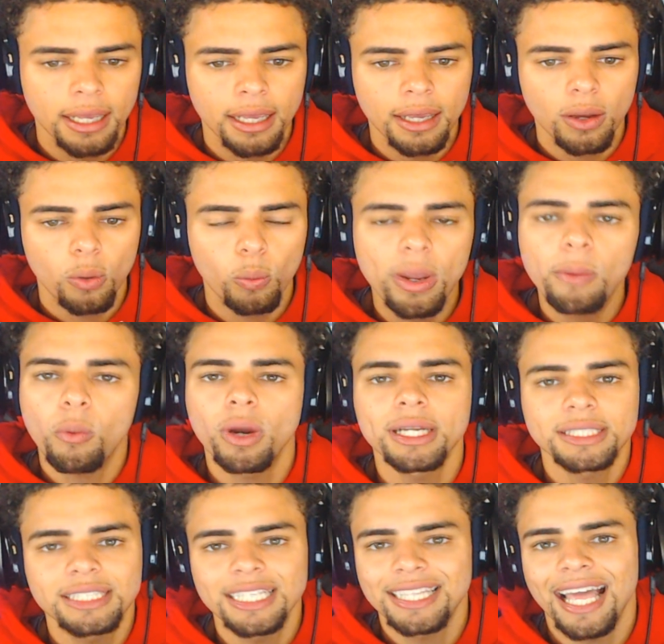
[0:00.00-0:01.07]
We want to
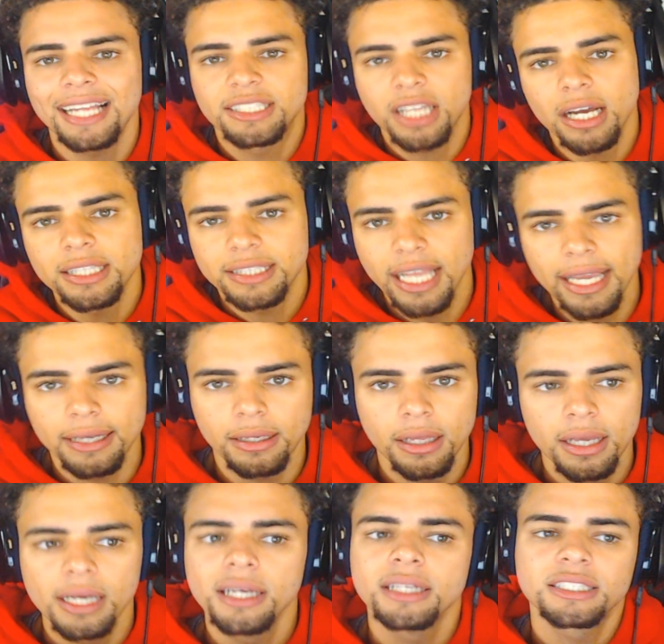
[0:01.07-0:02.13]
see that done then.
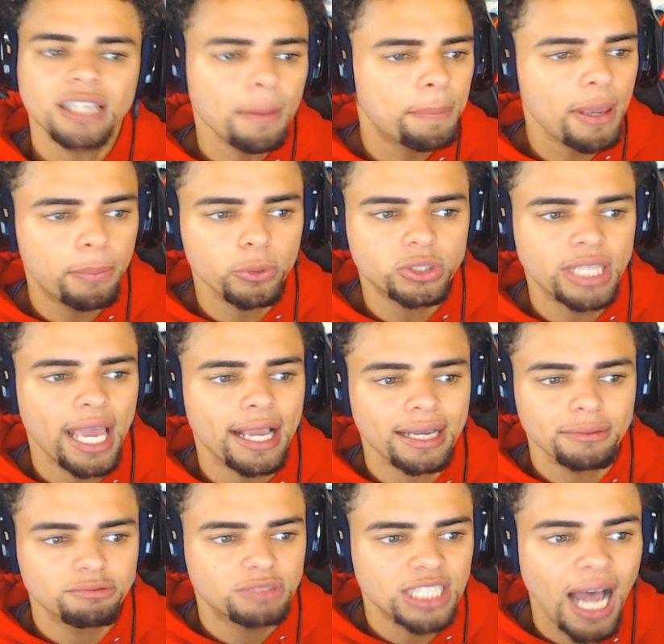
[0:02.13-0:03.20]
Some people take
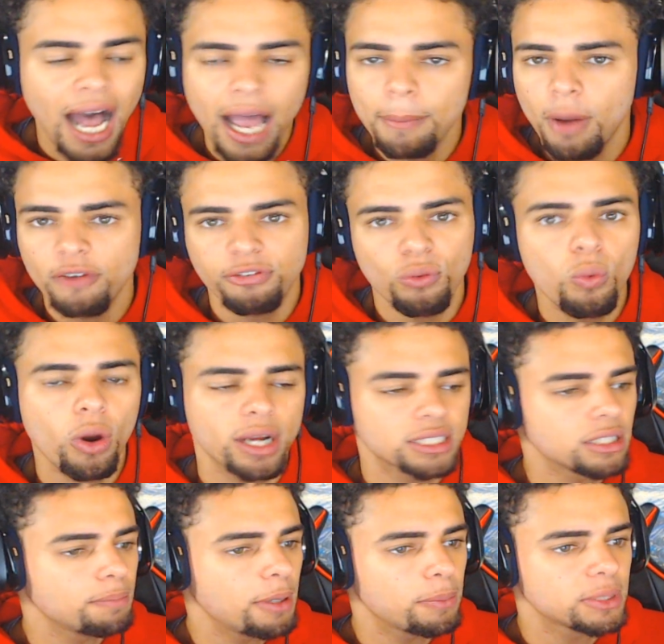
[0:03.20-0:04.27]
time off of work. Some
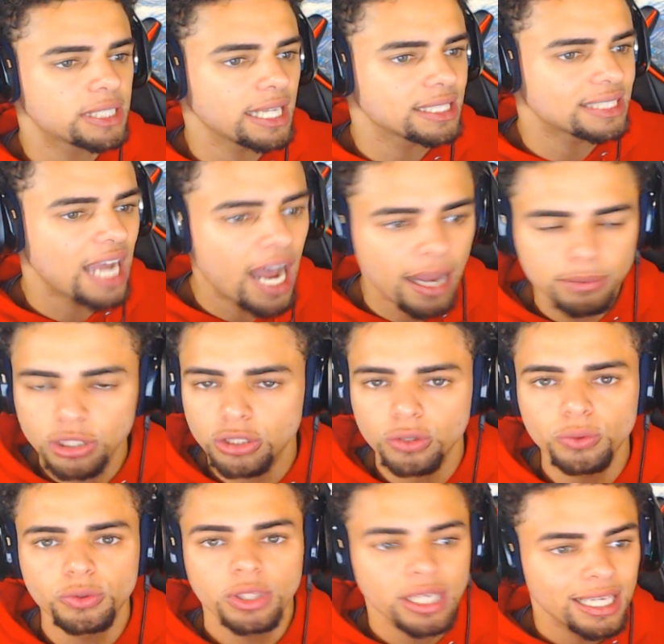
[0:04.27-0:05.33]
people take time to do
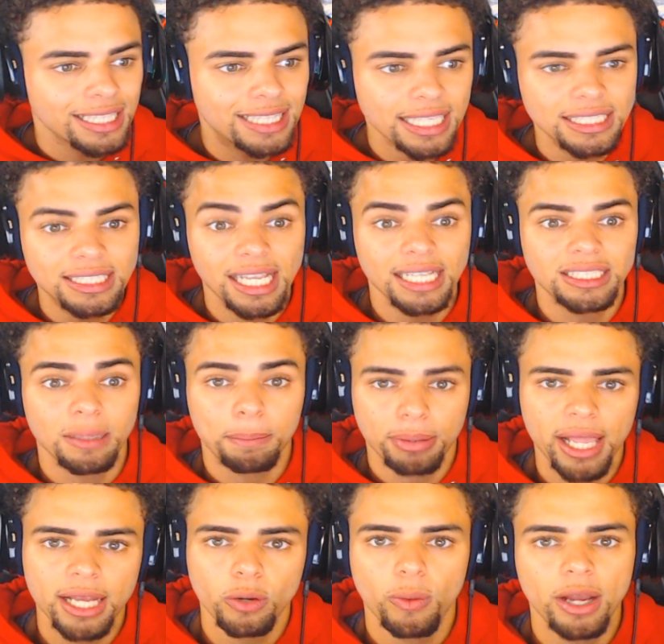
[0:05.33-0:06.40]
these things and
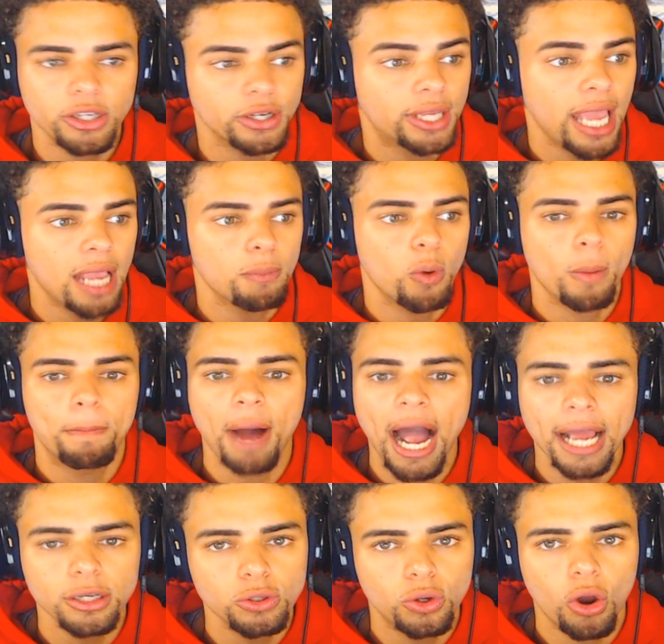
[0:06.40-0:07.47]
plan around your game, or buy
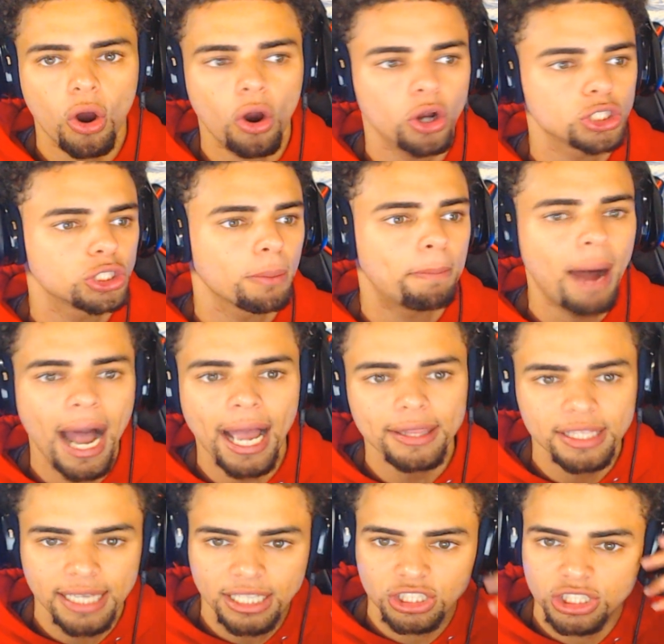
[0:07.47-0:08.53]
new cards, or buy the
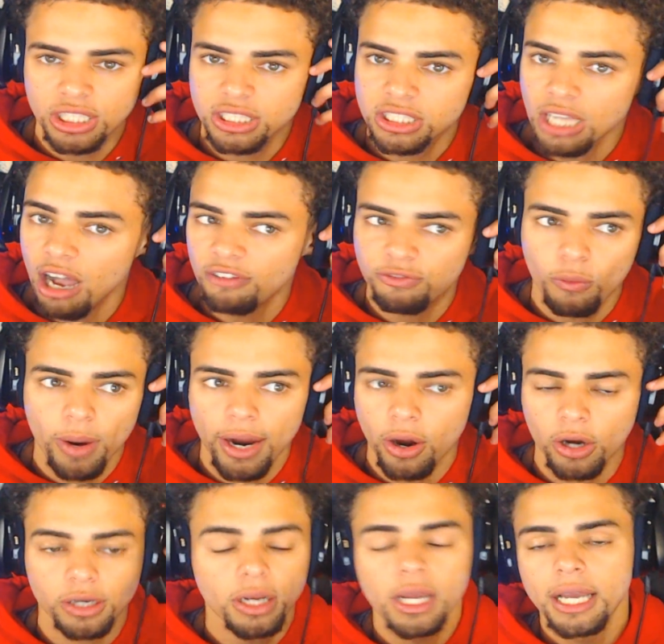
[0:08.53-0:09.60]
next gen software
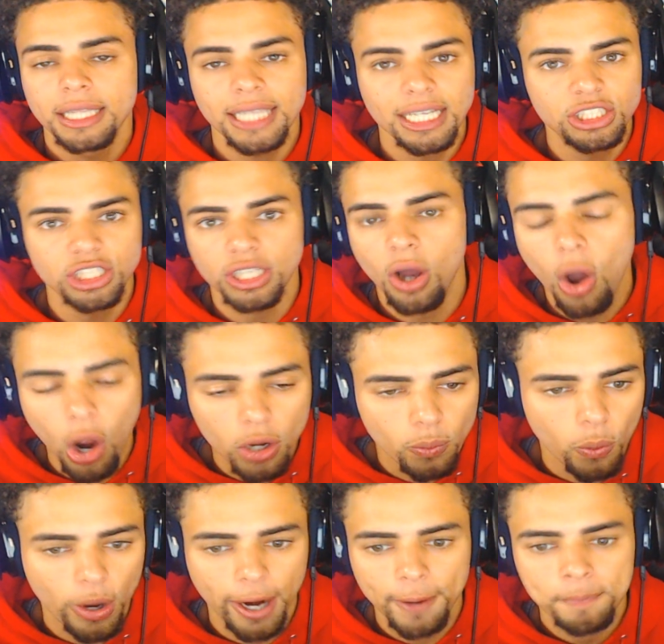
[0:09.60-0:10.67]
or next gen
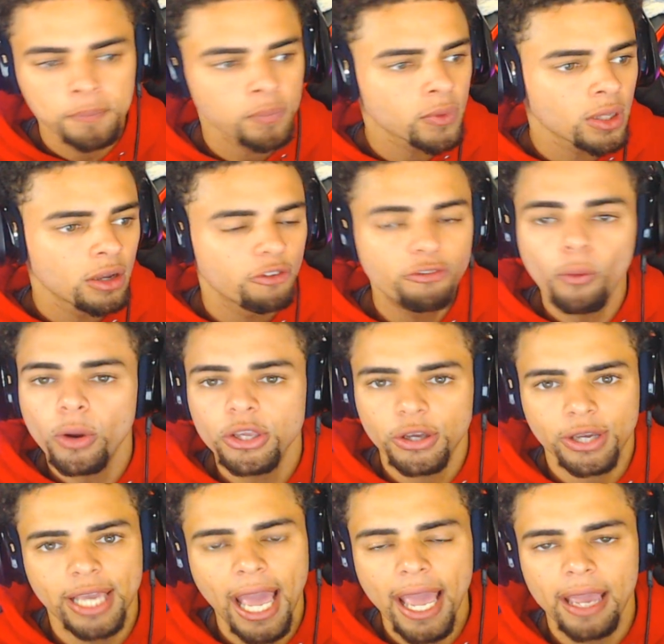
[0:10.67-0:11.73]
hardware for your
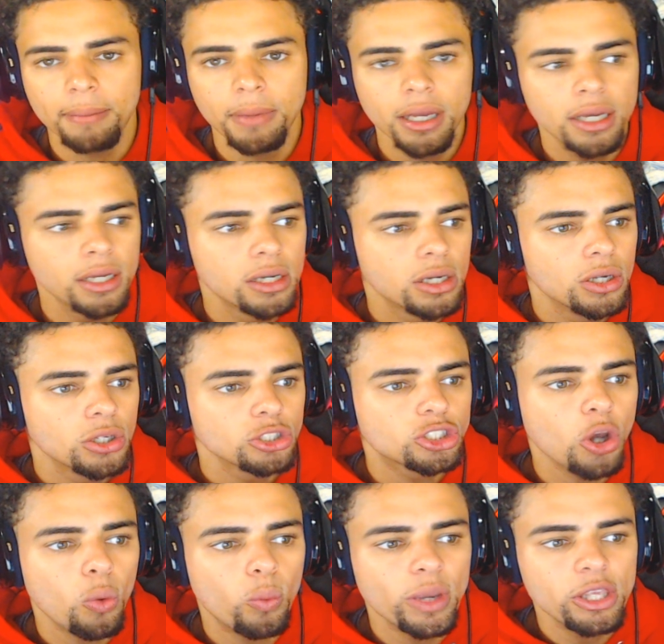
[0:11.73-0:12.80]
game. So
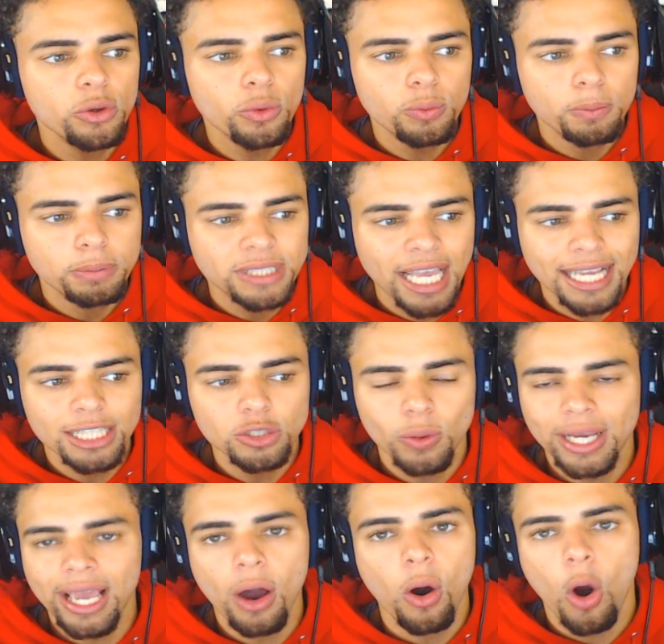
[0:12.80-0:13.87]
when you take into
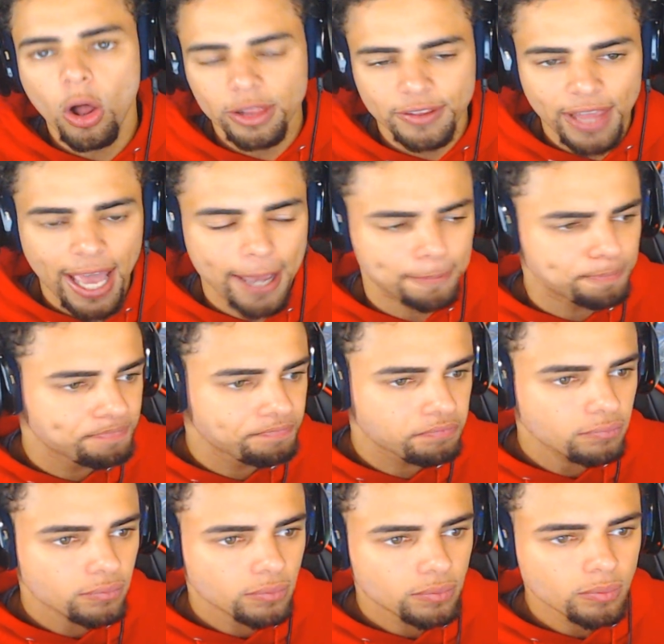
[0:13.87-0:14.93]
account all of that,
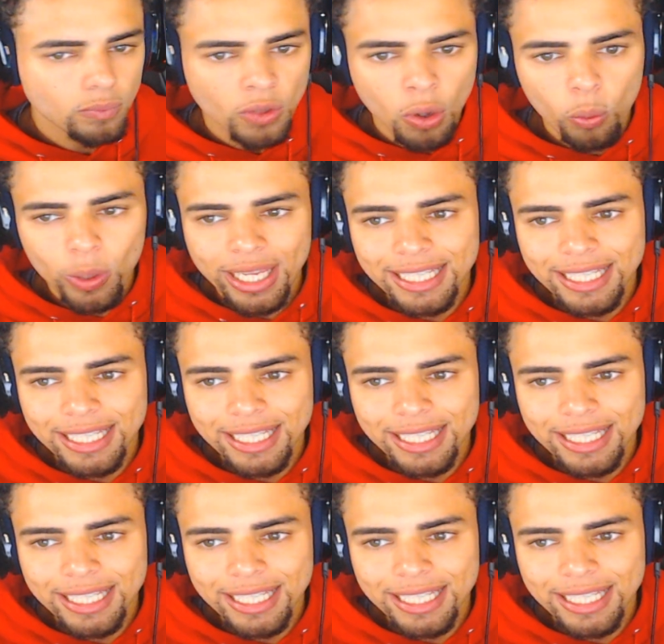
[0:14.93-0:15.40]
we